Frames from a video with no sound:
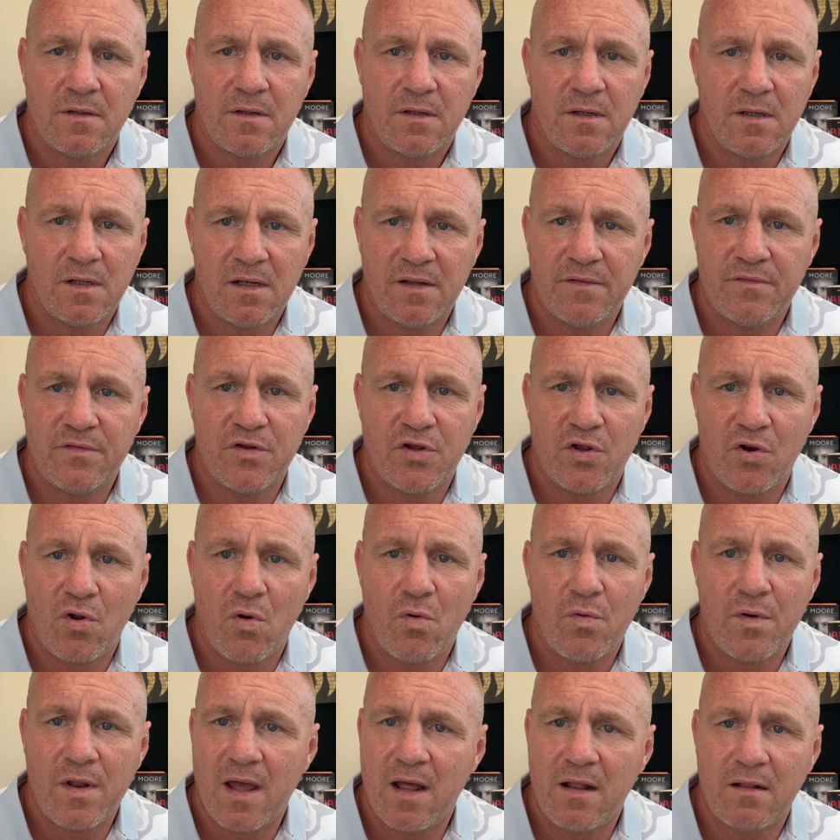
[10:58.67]
You live in your
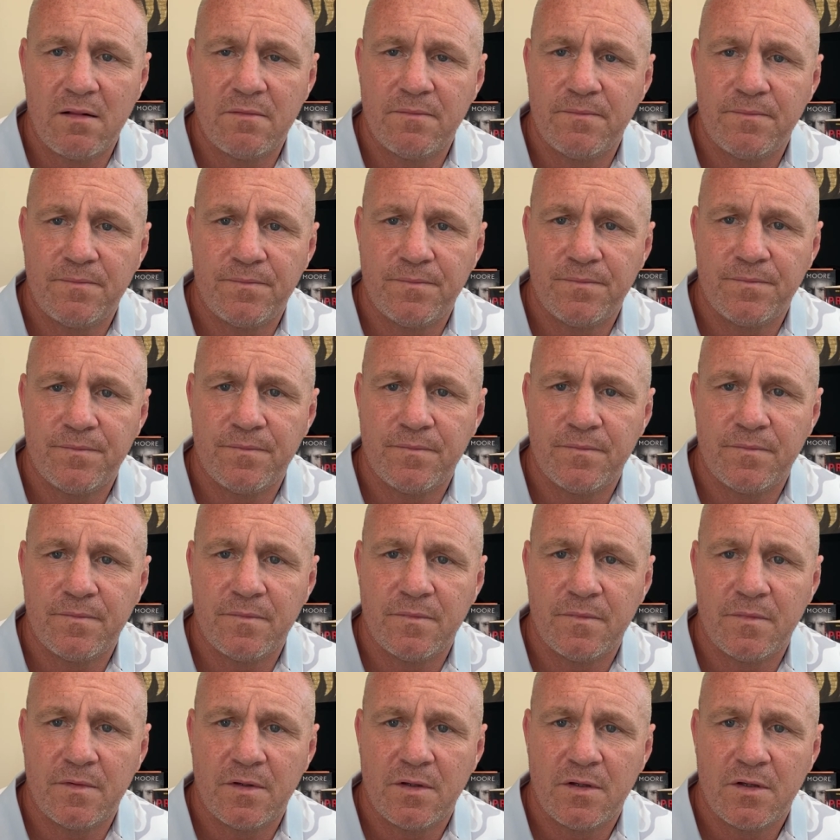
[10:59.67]
own hell.
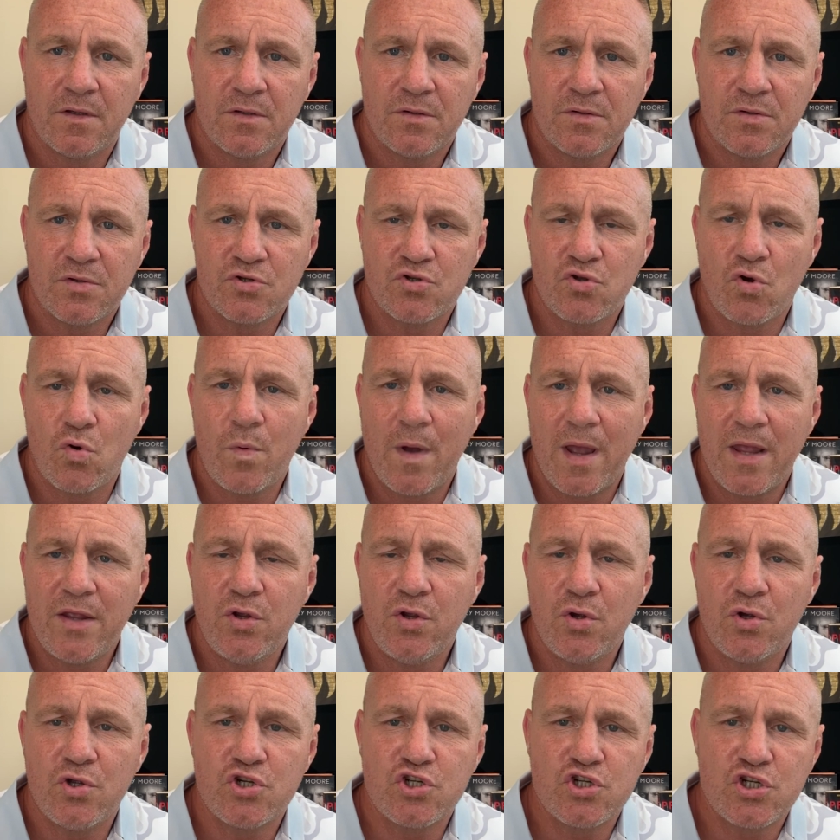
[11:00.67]
There's no way
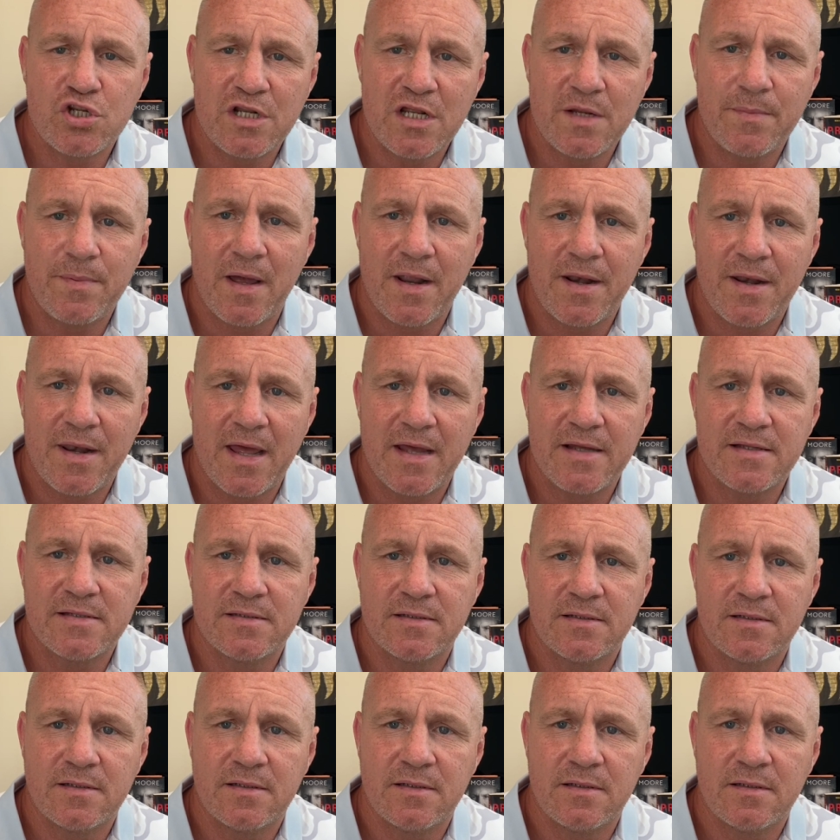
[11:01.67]
can sleep at night
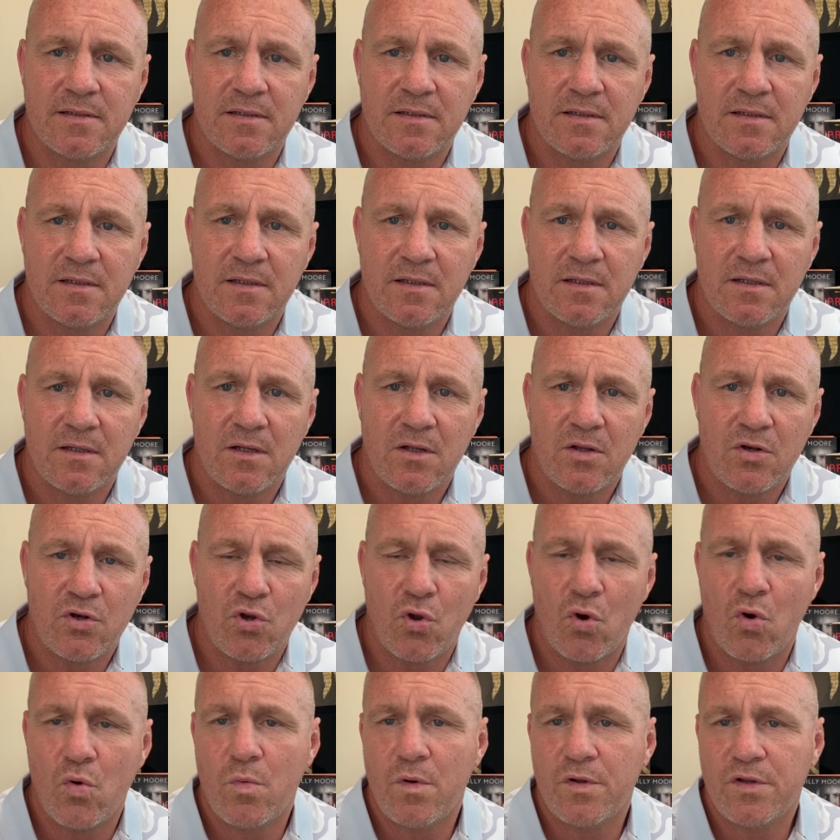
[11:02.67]

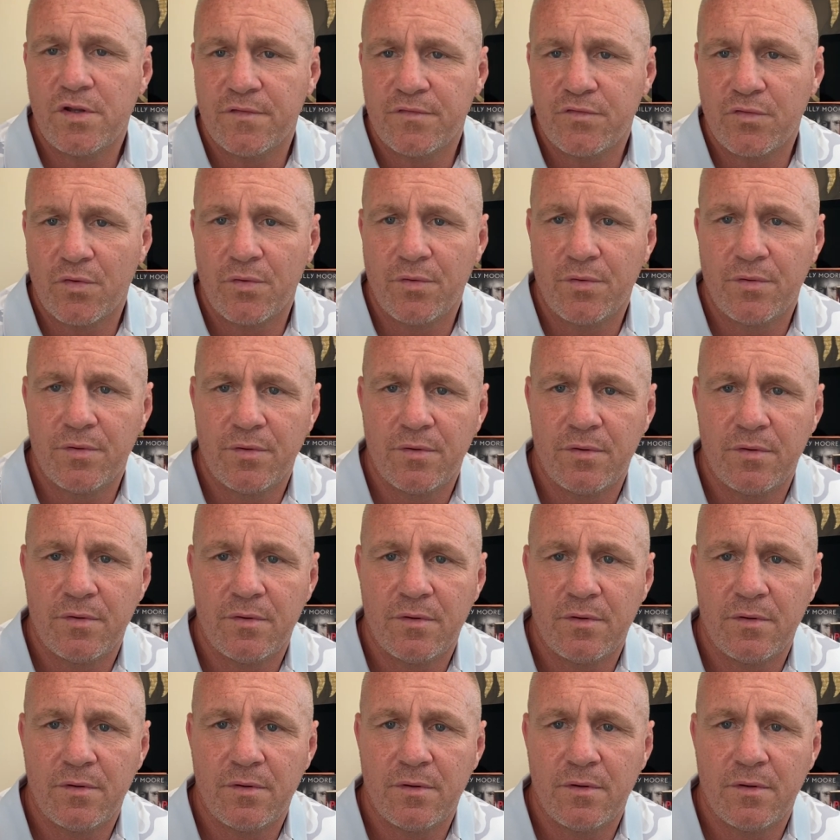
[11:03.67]
knowing what you've done.
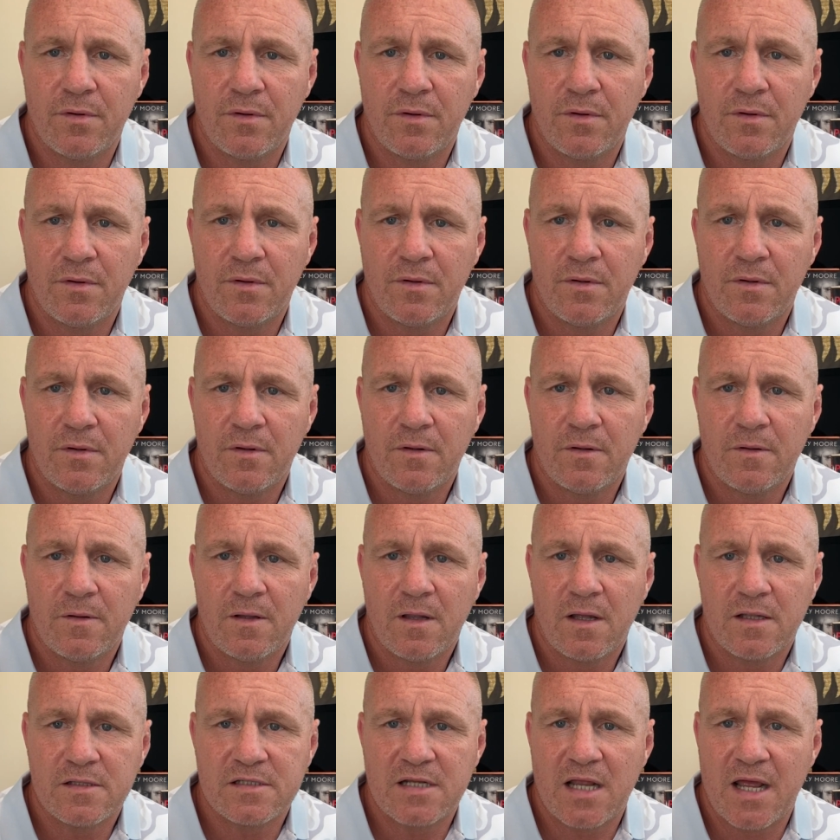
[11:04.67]

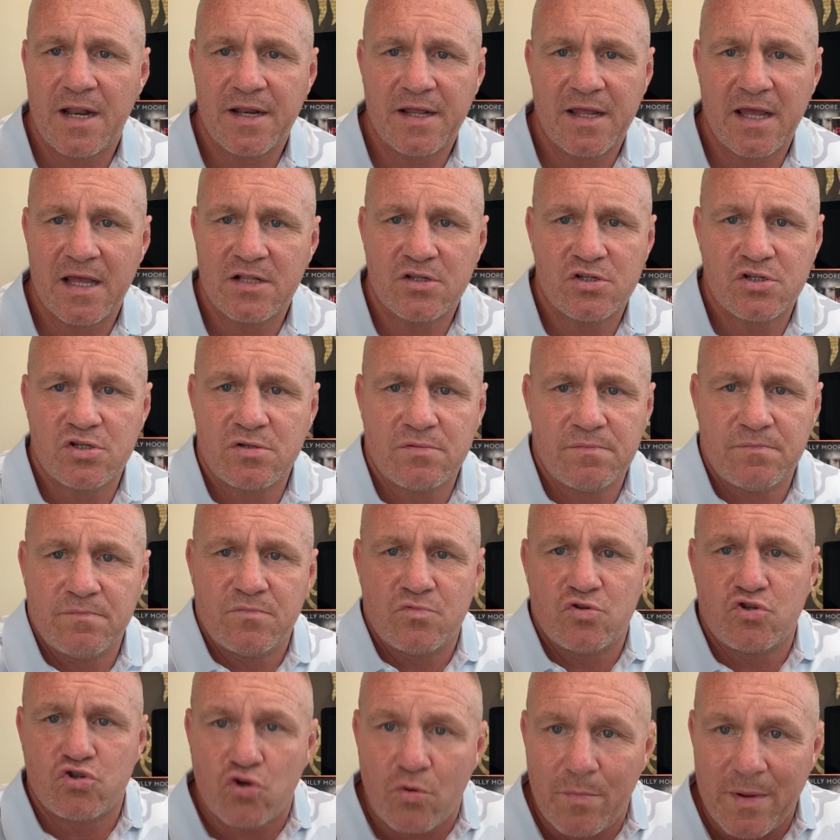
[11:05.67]
Trying to get
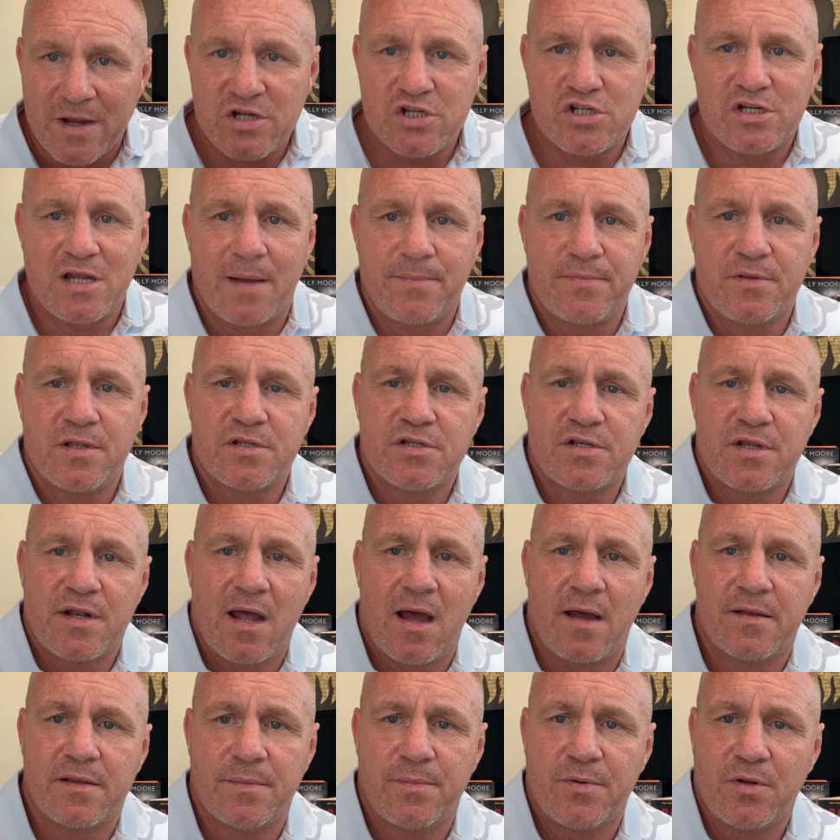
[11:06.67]
some acceptance
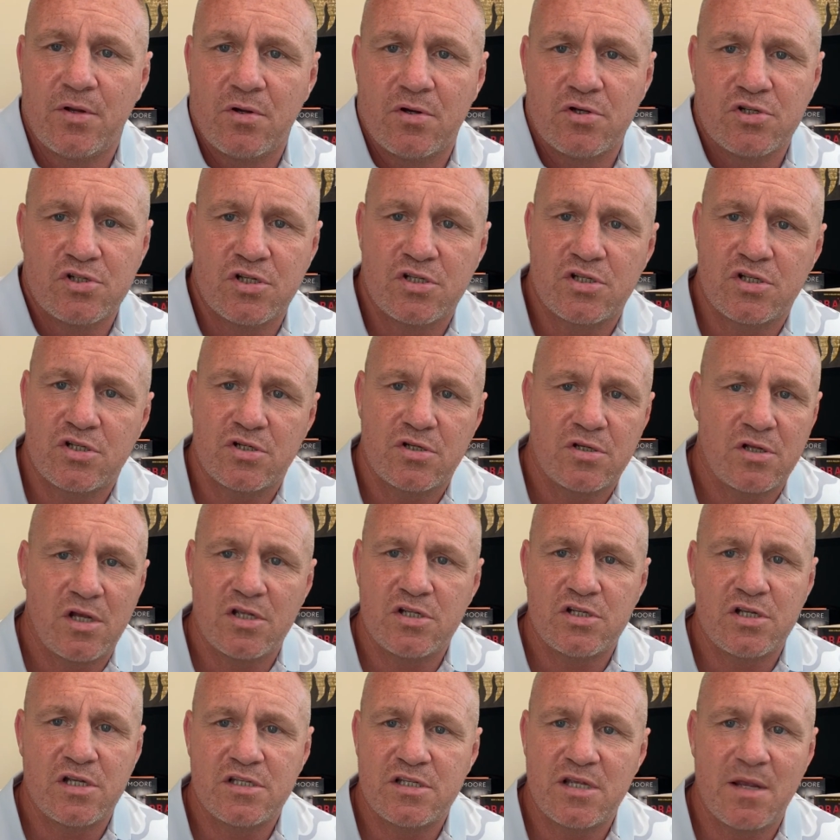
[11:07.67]
around it, because
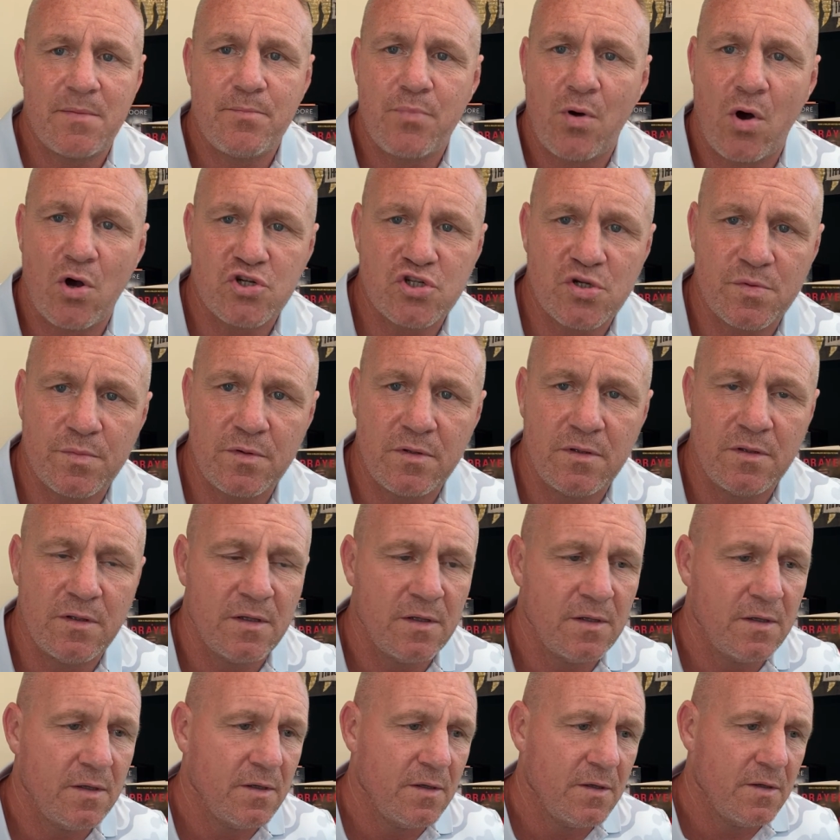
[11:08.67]
it's impossible
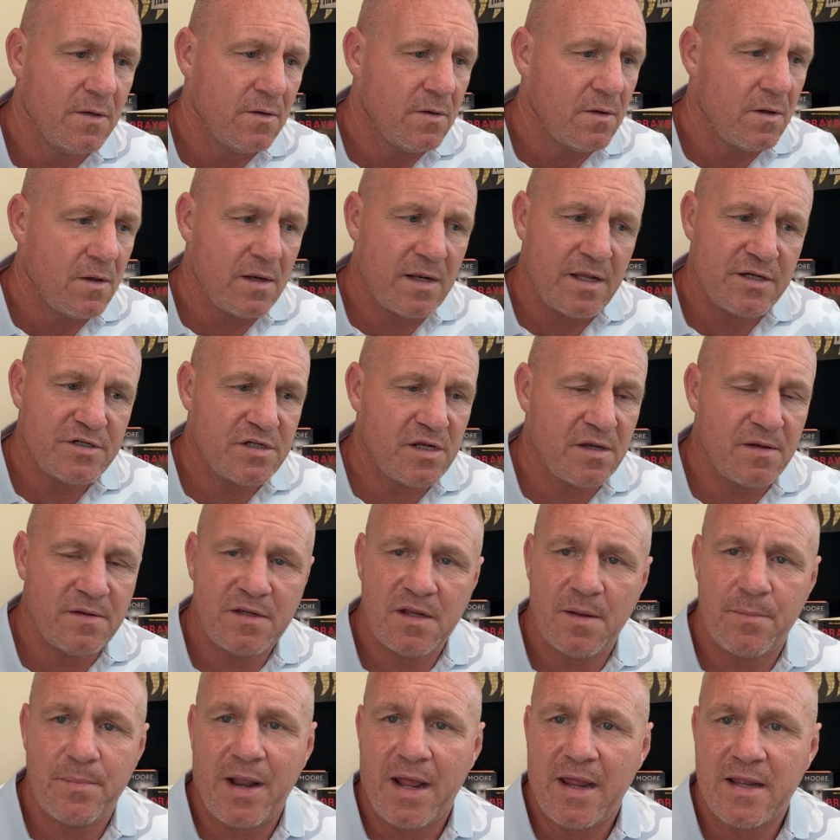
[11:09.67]
unless
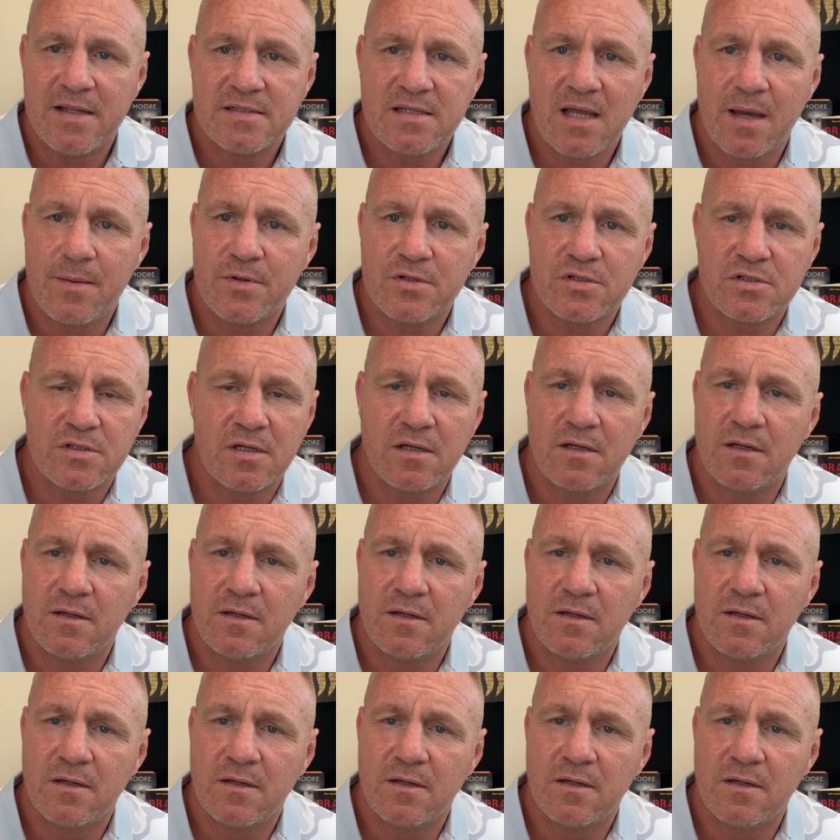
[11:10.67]
your brain's damaged.